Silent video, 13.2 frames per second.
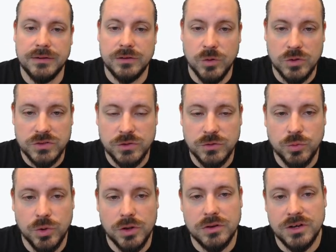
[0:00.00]
Also
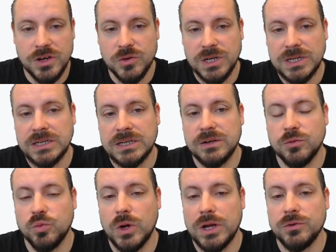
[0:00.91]
worth noting,
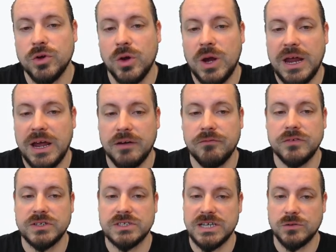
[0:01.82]
when you have
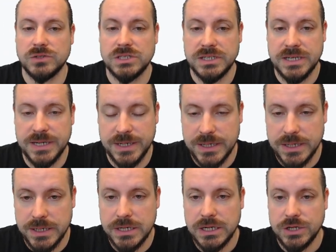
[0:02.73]
sounds in
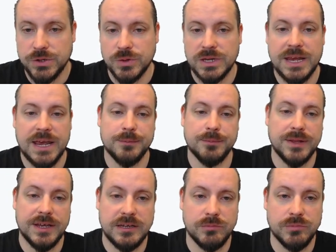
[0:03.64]
here, you can
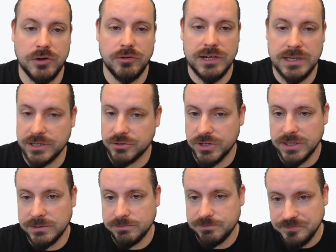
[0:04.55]
play them directly in Gridley.